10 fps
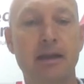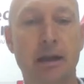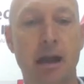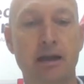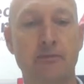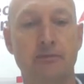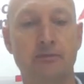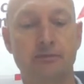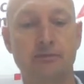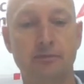you know,
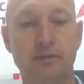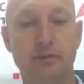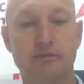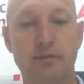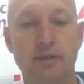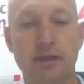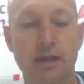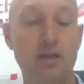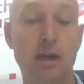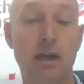if the
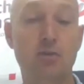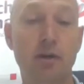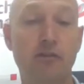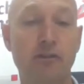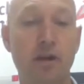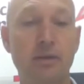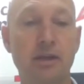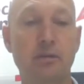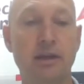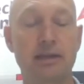educators want to phone
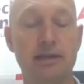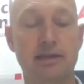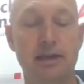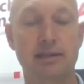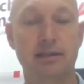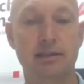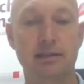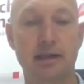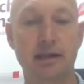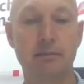me, we can discuss it.